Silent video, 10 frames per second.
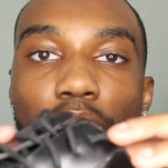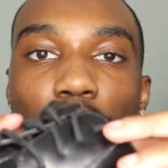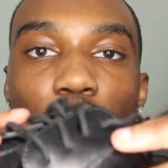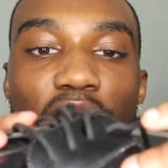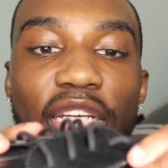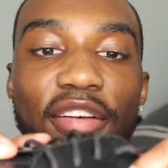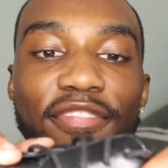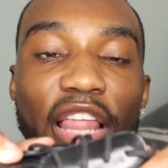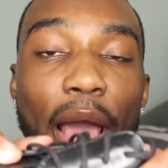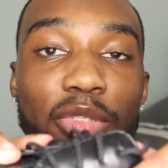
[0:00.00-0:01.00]
You see the
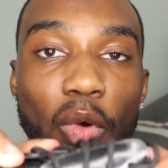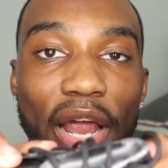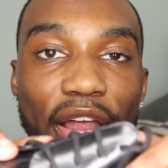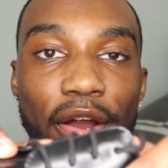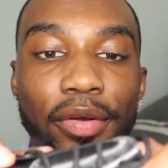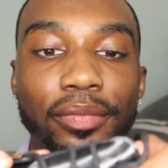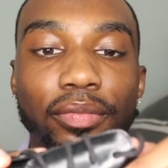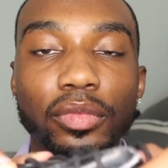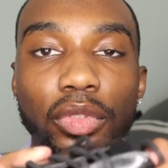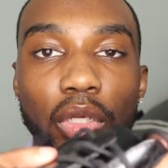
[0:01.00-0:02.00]
flaps right here?
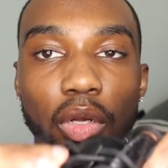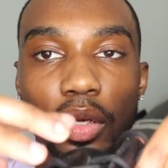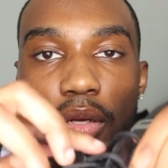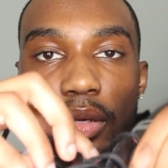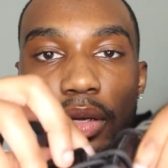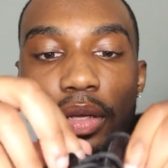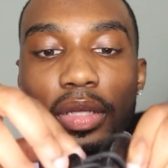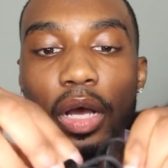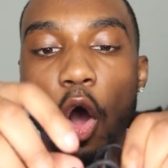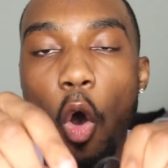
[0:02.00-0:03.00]

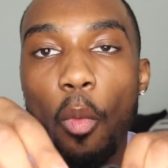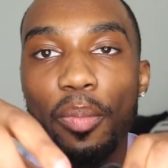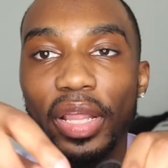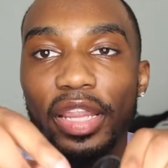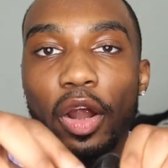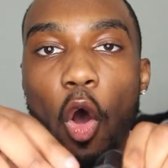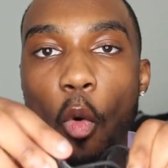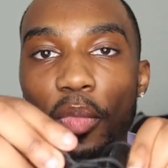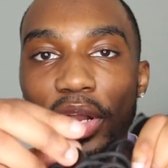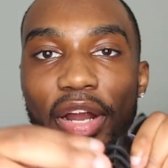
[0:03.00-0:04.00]
Open,
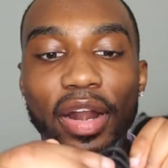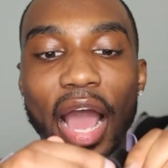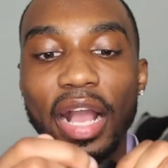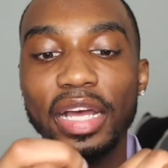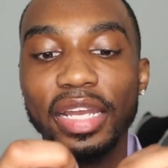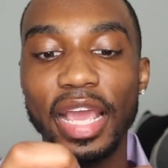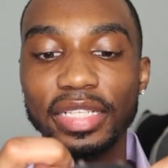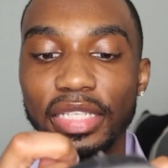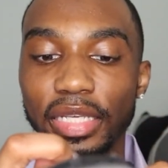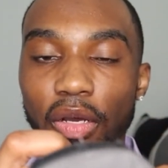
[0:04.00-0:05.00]
they're not
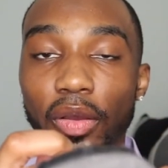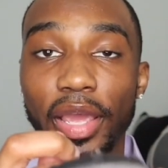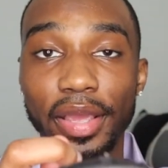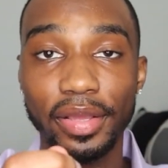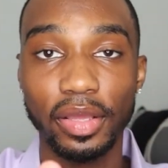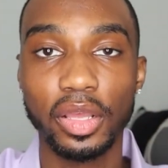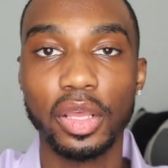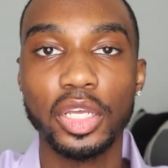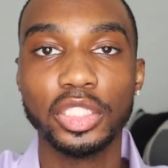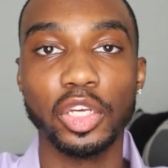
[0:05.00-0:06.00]
connected, okay?
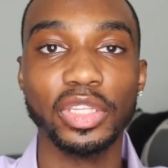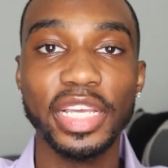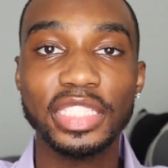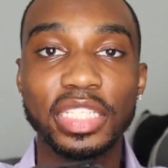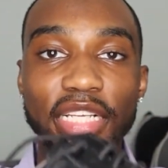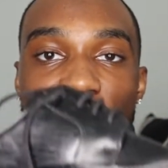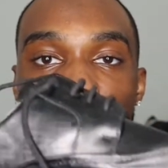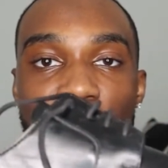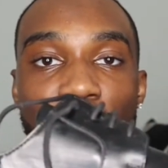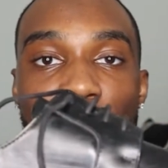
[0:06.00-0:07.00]
So this is
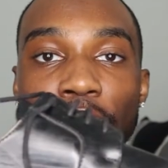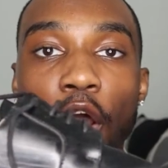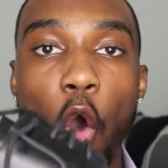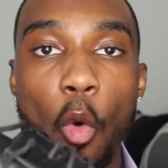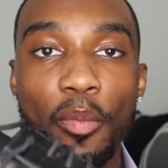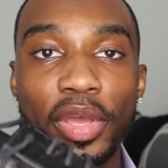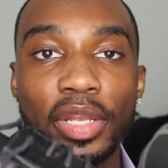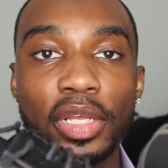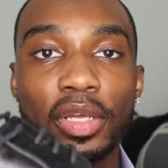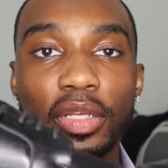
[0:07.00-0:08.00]
considered an
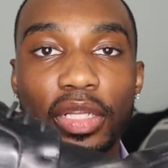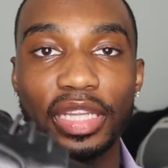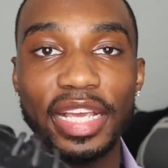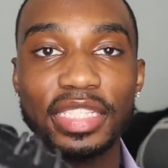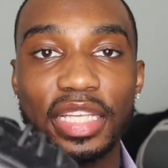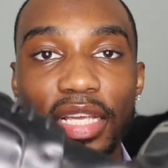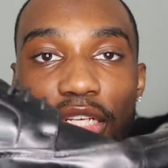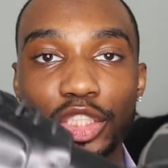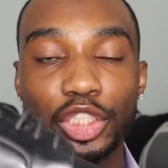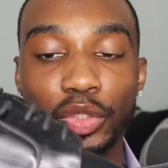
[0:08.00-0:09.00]
opened lacing
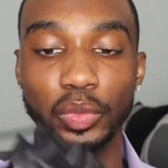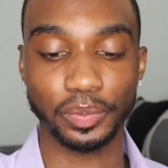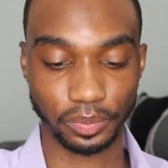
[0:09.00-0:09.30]
shoe.